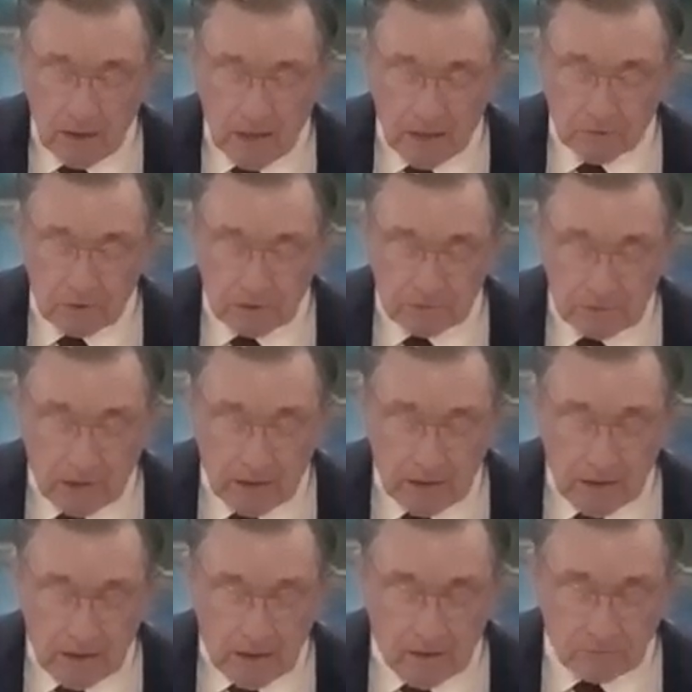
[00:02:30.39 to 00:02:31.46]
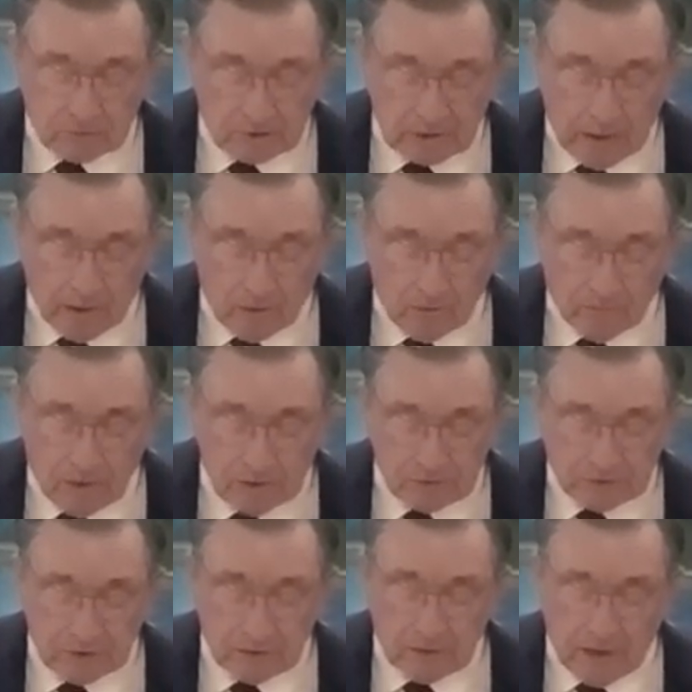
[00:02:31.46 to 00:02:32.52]
In the day of
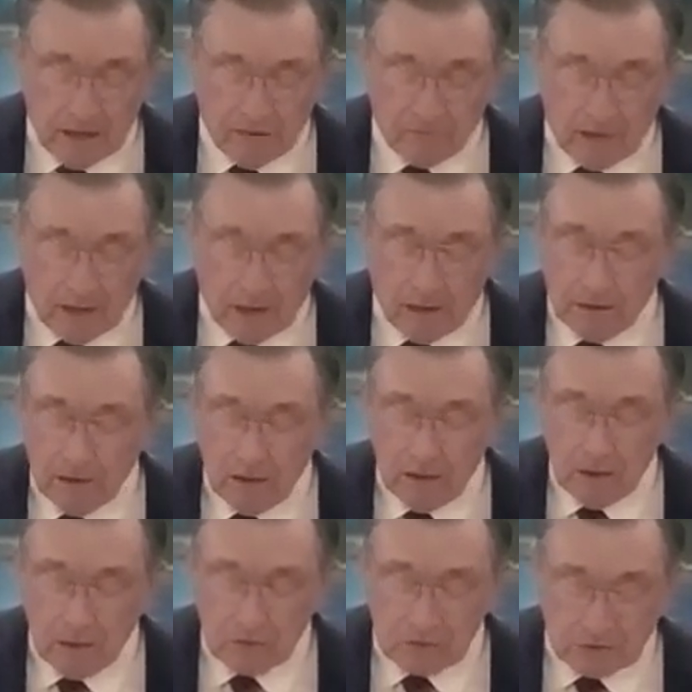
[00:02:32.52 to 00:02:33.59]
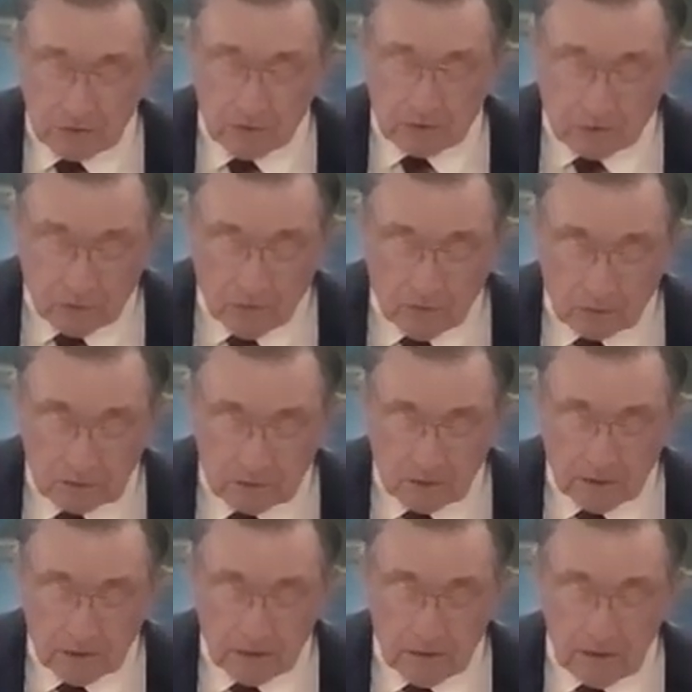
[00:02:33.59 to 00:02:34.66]
salvation have I secured
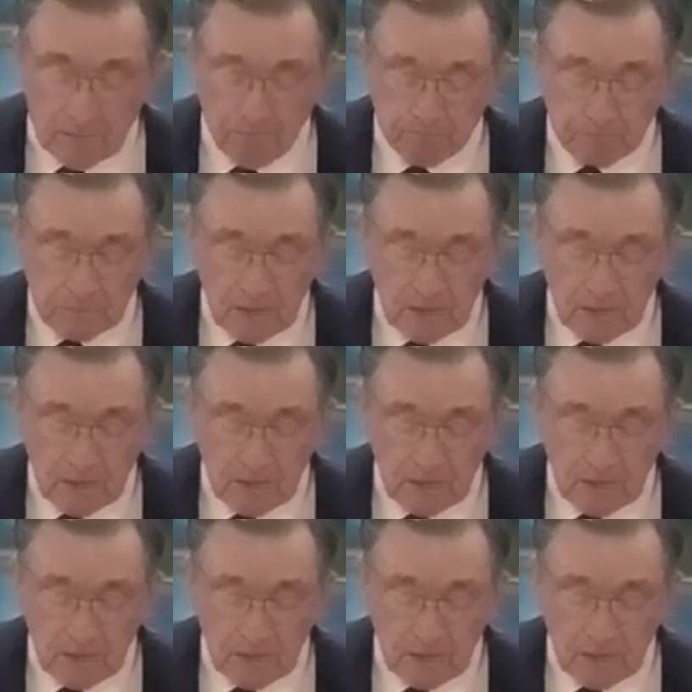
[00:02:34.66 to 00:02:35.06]
thee.